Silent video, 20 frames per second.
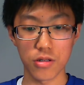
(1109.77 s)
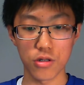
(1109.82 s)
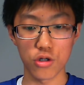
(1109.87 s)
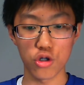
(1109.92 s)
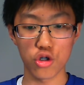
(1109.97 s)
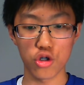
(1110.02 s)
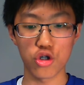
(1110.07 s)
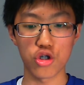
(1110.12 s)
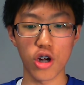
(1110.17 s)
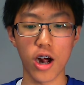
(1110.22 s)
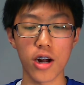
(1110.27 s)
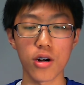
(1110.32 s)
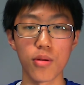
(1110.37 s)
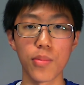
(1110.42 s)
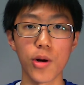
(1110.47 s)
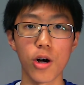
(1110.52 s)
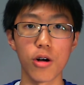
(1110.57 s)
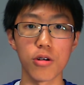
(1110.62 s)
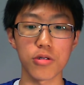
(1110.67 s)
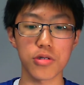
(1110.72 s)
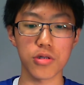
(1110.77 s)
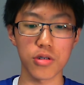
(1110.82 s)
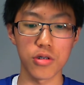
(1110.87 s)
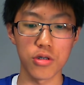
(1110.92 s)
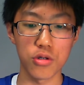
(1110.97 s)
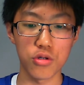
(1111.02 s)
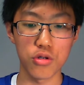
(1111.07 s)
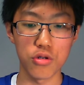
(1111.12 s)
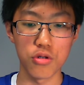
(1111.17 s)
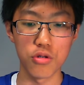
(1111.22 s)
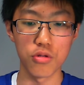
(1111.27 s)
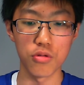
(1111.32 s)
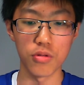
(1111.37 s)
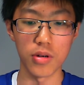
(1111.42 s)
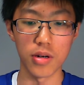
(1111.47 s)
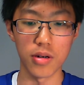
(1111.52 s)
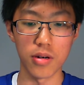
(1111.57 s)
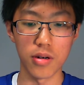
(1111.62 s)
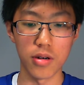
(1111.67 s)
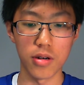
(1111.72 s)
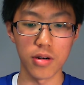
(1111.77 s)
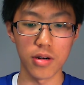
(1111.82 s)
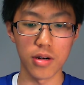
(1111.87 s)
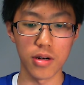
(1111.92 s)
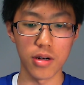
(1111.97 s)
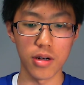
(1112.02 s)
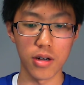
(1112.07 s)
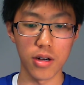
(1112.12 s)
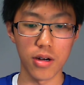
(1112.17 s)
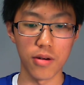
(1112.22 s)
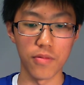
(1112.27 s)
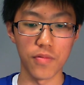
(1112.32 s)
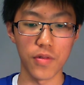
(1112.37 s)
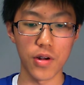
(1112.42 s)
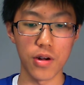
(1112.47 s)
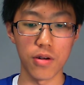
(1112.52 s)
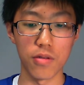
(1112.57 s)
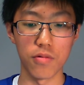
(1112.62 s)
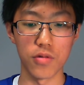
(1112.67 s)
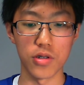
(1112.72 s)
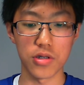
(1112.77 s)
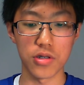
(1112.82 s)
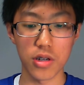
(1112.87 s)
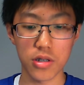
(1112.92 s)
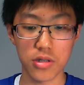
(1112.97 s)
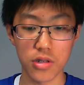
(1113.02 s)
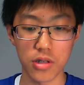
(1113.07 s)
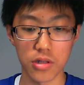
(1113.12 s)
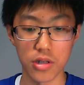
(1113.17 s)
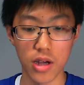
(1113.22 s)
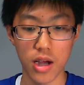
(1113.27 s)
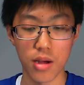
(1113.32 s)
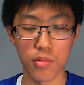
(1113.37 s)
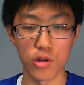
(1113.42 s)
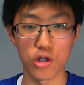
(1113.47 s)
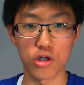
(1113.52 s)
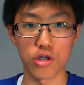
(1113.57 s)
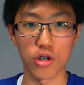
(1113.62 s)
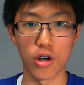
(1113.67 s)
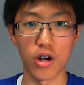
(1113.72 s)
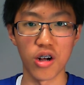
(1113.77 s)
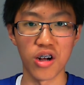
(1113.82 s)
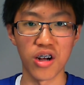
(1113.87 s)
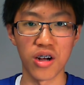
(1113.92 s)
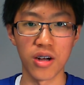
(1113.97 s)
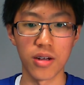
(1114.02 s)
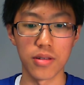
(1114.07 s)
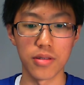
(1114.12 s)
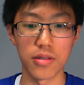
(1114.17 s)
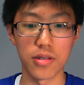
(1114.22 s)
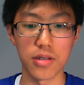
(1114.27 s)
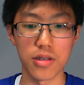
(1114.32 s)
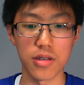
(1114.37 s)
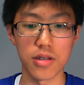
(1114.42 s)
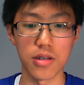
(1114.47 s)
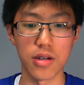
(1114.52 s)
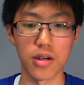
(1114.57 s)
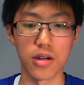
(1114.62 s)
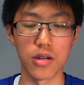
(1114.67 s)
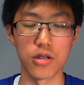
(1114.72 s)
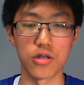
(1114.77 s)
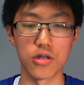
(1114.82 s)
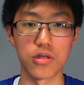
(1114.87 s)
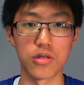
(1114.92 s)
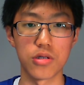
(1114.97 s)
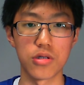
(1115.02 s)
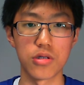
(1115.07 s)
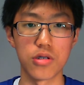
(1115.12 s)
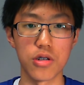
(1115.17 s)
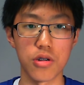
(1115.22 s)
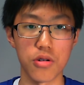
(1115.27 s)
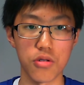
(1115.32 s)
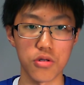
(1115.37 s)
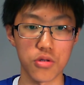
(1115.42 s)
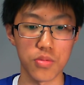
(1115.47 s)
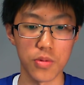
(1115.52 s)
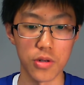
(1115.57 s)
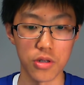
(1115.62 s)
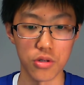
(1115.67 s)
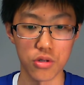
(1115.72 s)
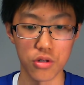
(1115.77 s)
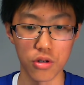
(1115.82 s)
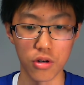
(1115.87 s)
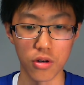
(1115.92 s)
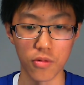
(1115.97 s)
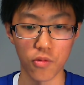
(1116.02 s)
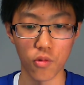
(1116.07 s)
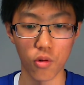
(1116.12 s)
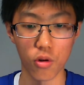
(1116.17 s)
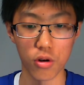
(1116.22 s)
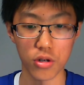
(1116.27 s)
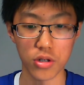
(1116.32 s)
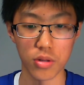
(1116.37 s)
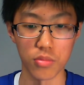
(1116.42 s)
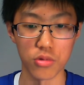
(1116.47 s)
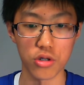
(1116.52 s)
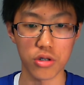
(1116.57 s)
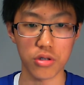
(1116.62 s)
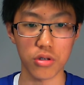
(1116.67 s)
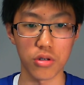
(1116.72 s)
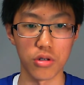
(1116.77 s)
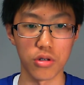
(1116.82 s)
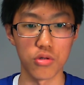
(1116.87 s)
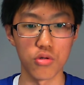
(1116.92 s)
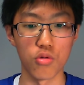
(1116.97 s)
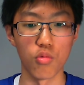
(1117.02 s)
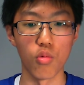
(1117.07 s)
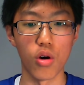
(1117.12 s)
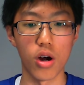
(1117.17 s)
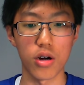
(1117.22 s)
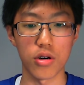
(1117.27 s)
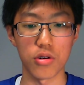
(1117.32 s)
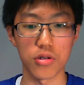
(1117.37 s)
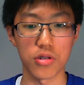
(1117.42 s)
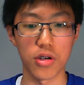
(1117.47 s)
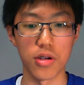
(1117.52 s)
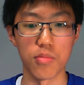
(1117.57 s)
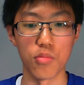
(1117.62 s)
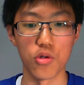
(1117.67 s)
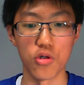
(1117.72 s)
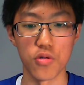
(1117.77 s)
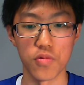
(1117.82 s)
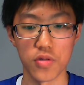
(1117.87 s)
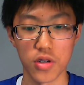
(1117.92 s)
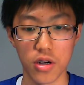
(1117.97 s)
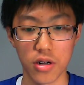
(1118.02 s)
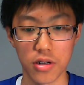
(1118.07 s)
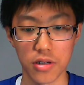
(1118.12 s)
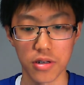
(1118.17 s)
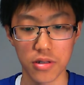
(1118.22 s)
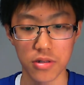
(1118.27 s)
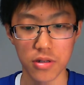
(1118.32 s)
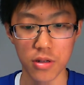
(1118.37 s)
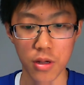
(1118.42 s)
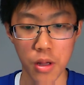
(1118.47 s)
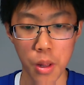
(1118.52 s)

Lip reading: Shadow Ball is going to do resisted damage on the Diggersby, so of course I'm just going to do water type moves on it.